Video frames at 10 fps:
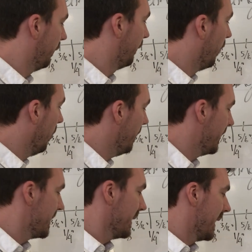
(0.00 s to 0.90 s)
for
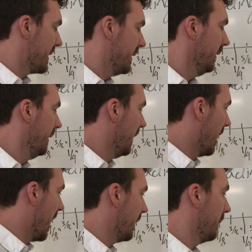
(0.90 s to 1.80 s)
this lesson,
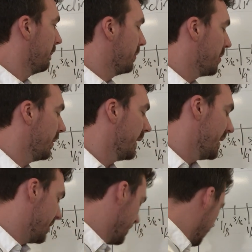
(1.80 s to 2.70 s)
I'm gonna show you
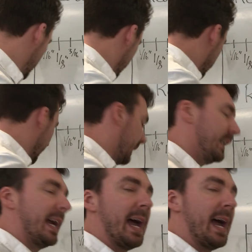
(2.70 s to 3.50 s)
guys just really quickly